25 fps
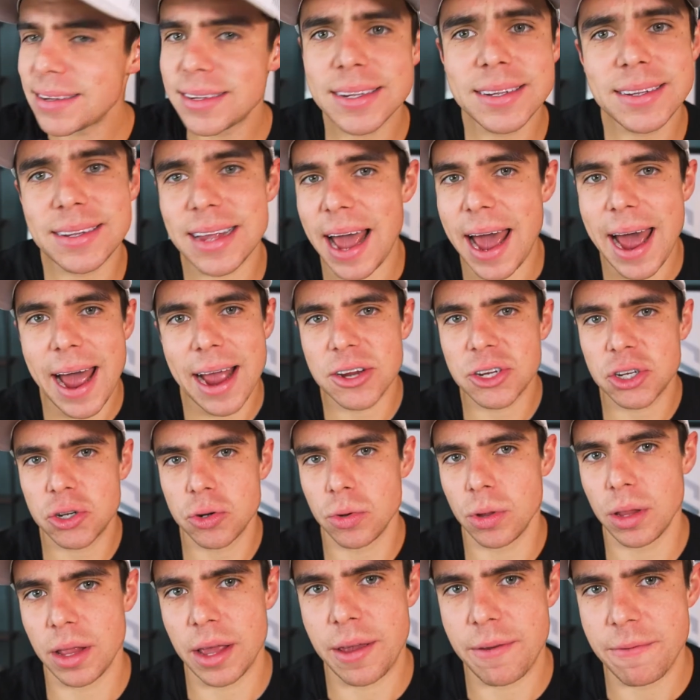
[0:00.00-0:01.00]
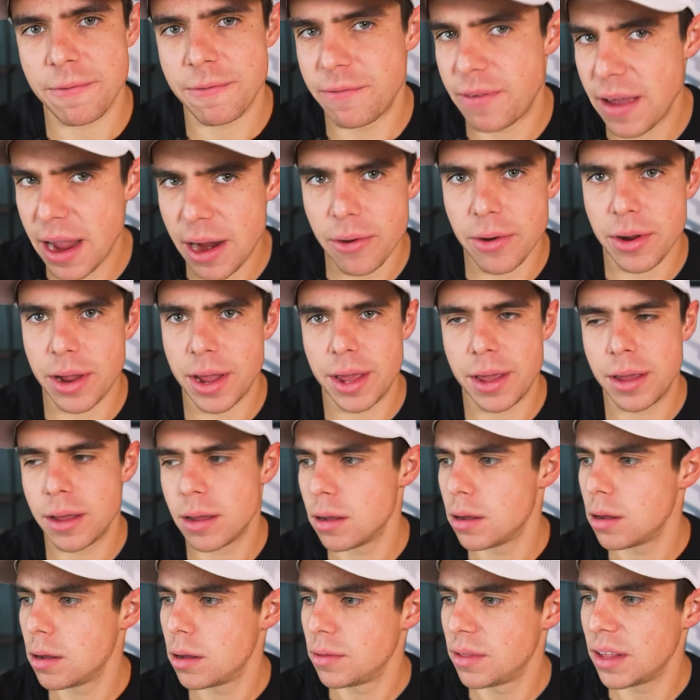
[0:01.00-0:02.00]
is actually
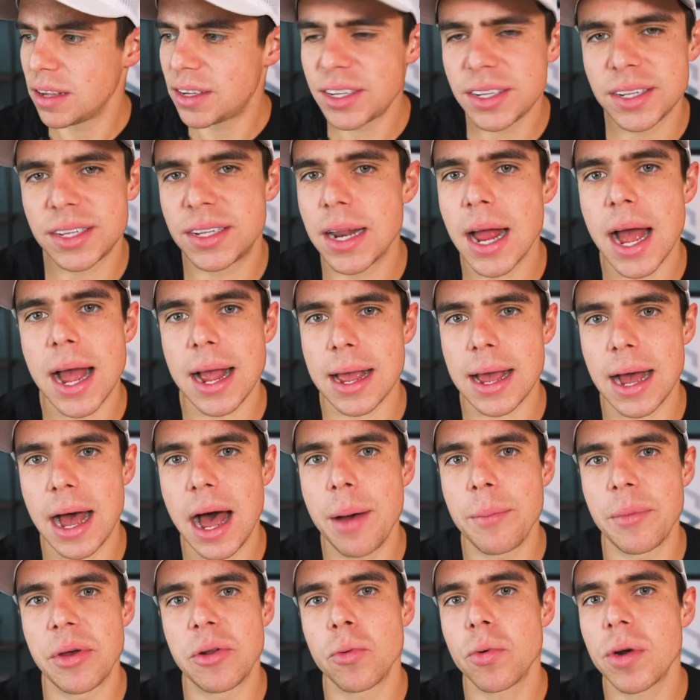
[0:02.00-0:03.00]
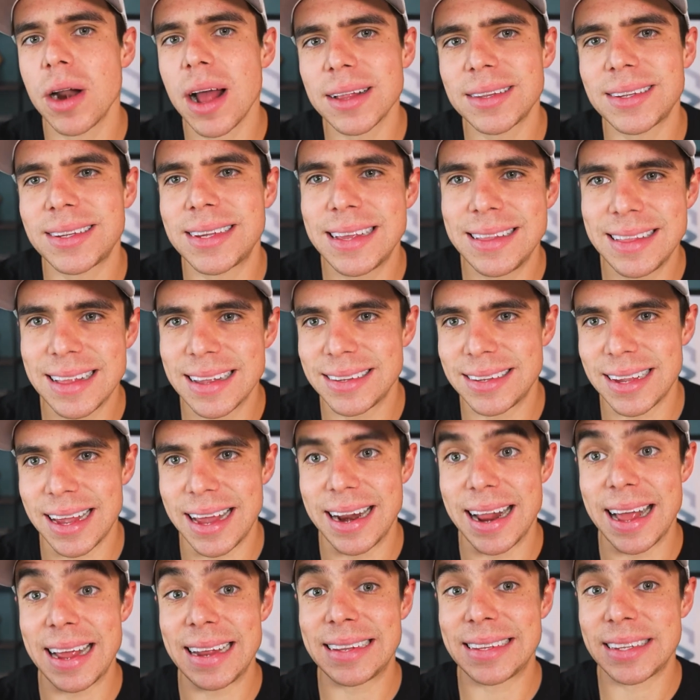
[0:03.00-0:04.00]
this is not common. We're not seeing this
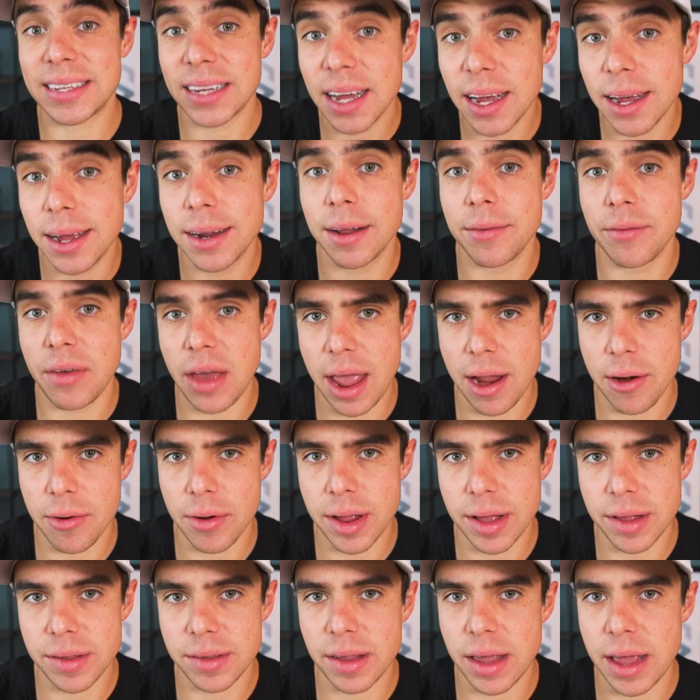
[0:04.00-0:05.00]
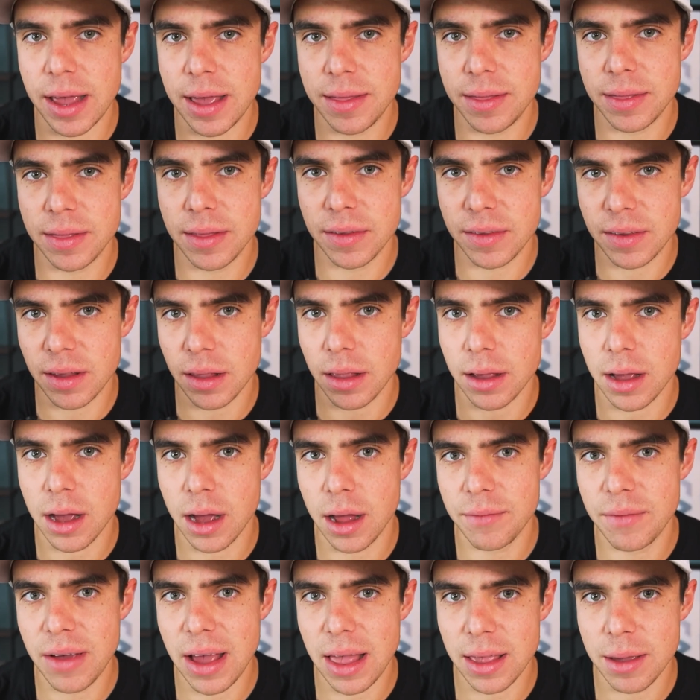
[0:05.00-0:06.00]
in a ton of areas in the
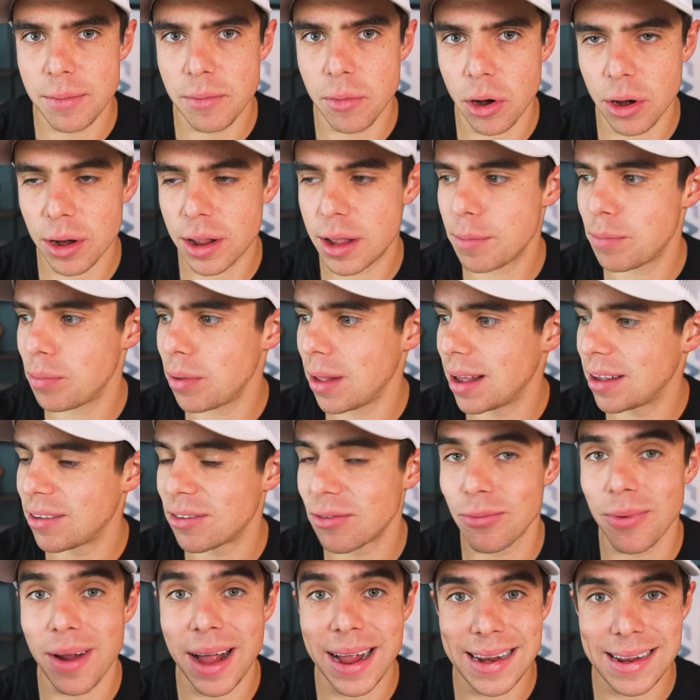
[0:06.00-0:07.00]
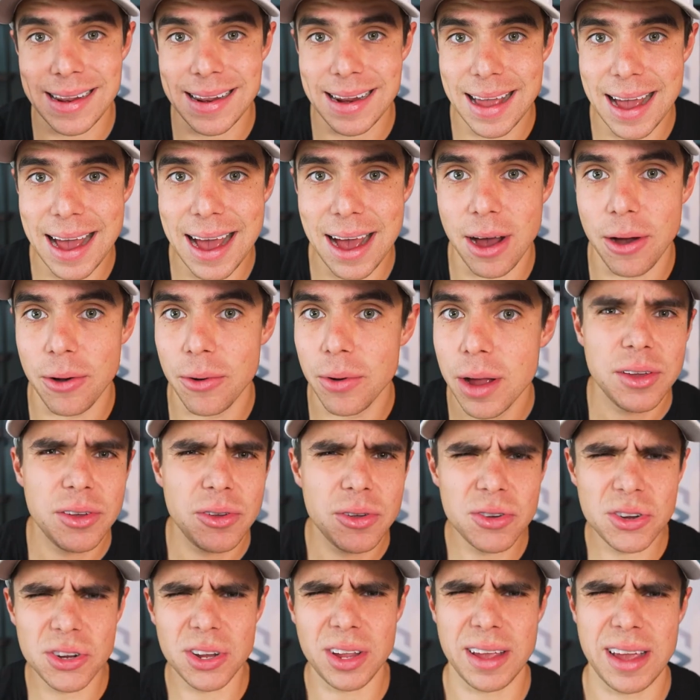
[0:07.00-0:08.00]
Silicon Valley marketplace right now.
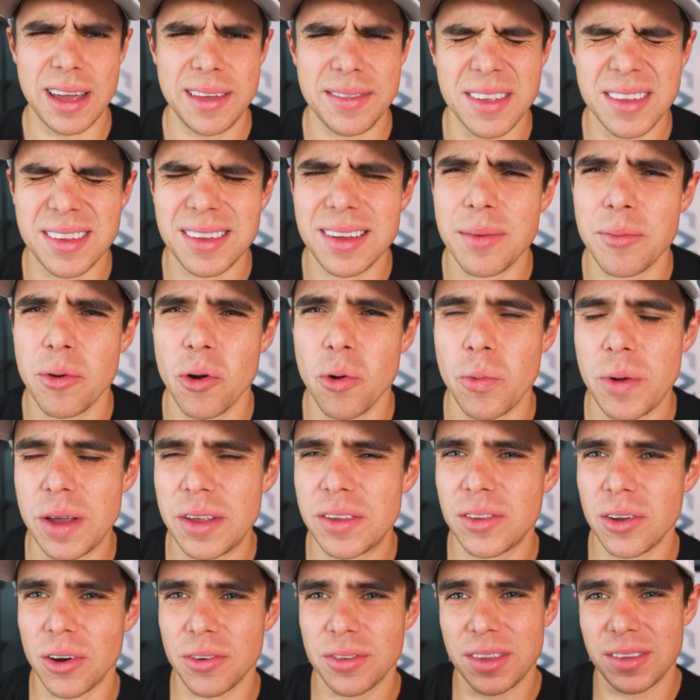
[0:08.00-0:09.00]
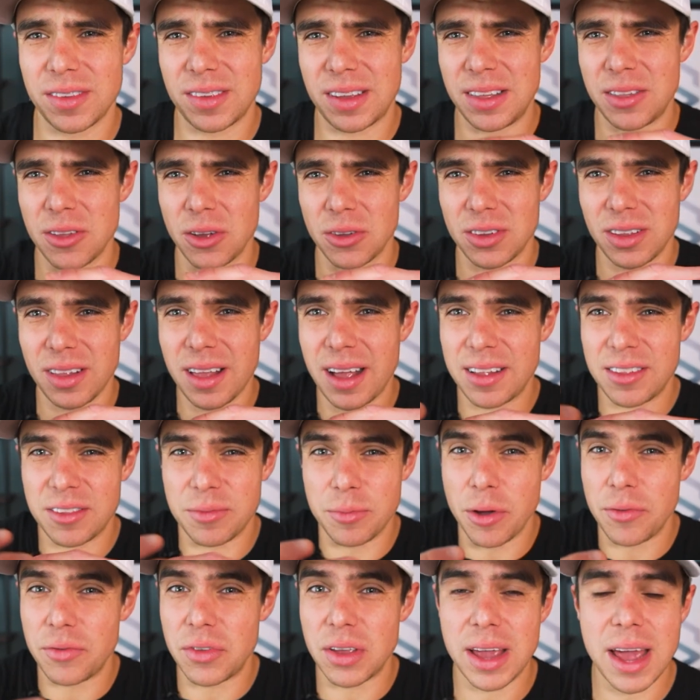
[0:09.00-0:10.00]
Usually in the summer, we start to see those lines
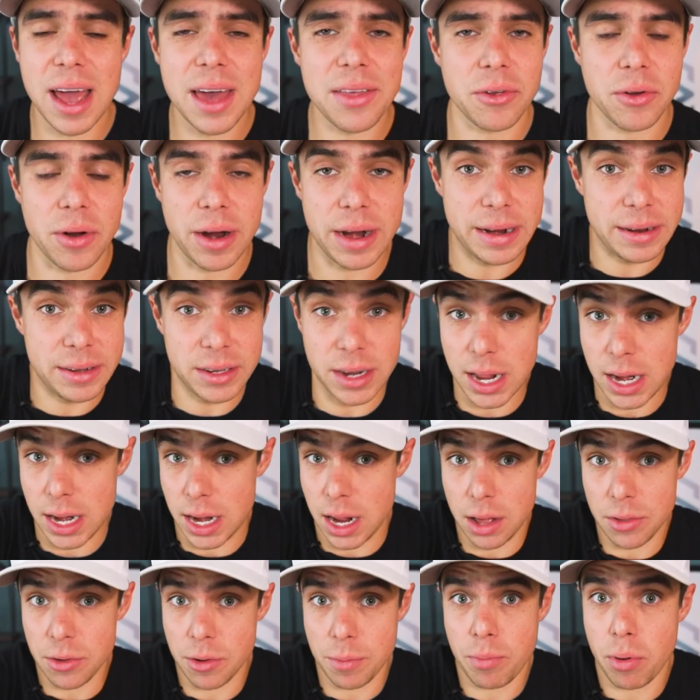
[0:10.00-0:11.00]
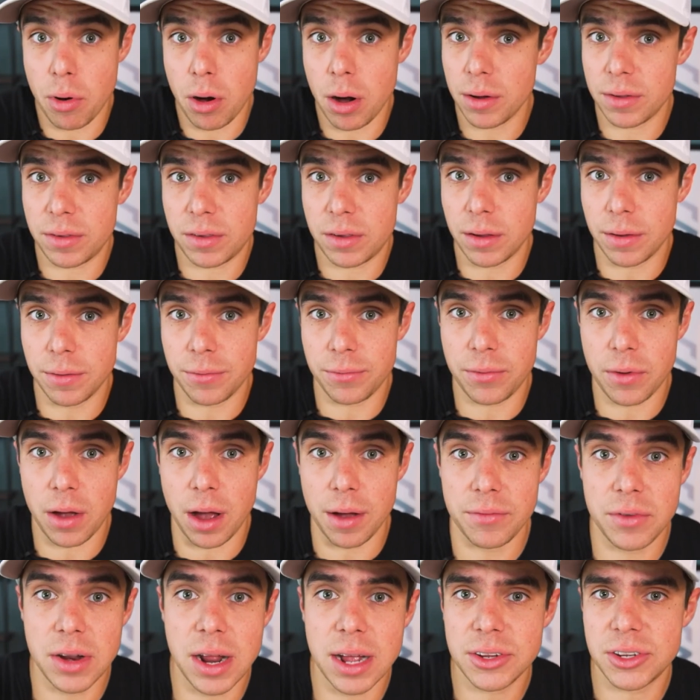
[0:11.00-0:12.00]
move together. In other parts of
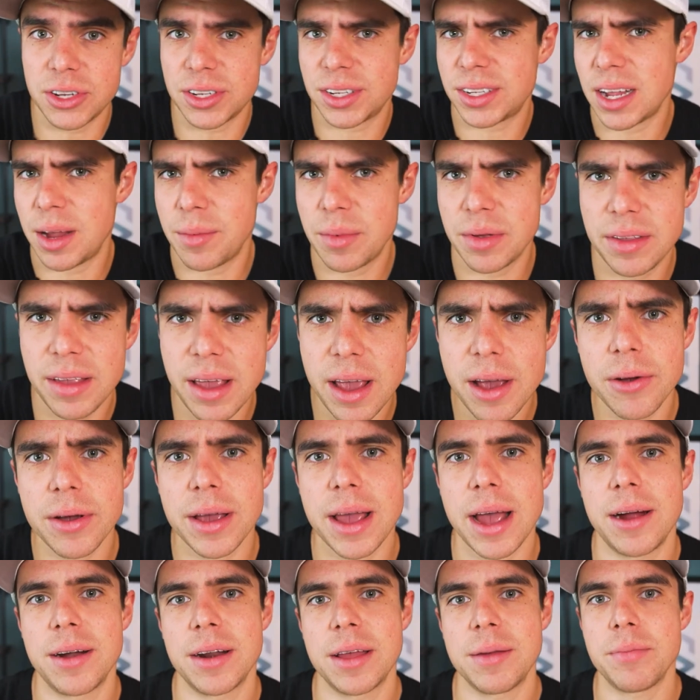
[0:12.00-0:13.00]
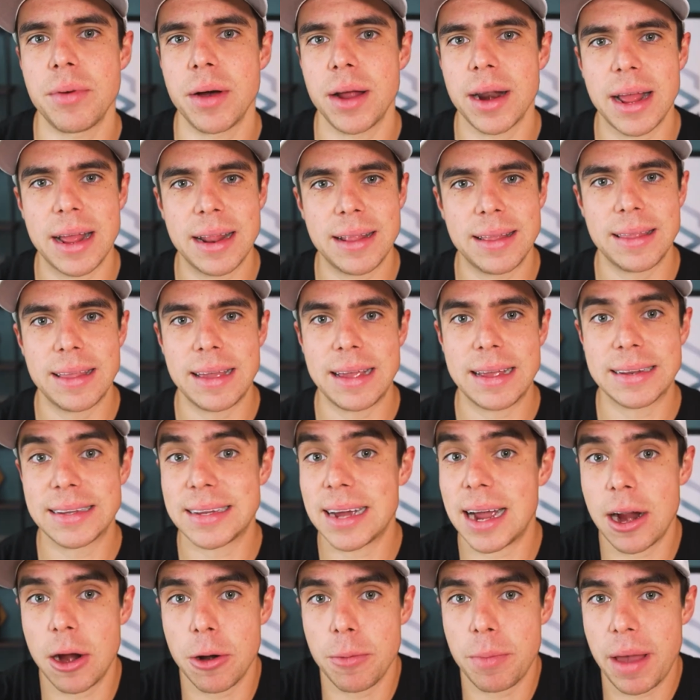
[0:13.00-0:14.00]
not just San Mateo County, but in the
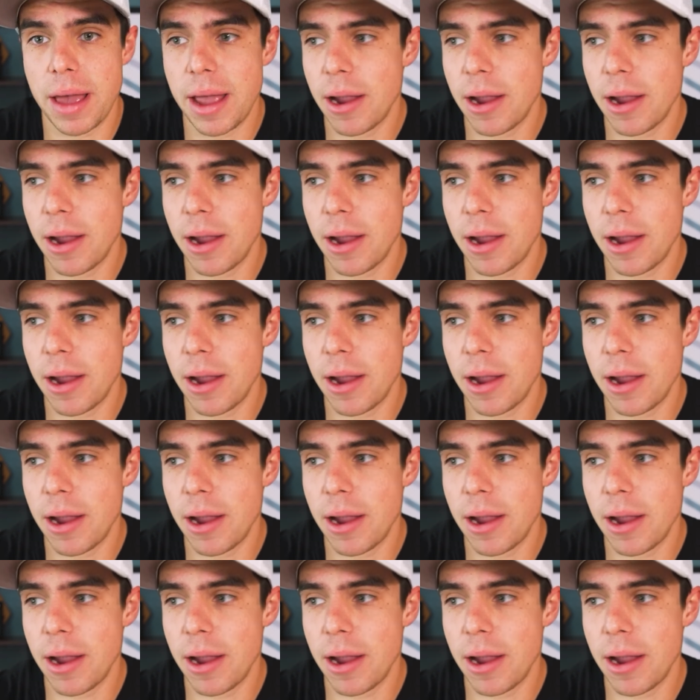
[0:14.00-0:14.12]
entire Bay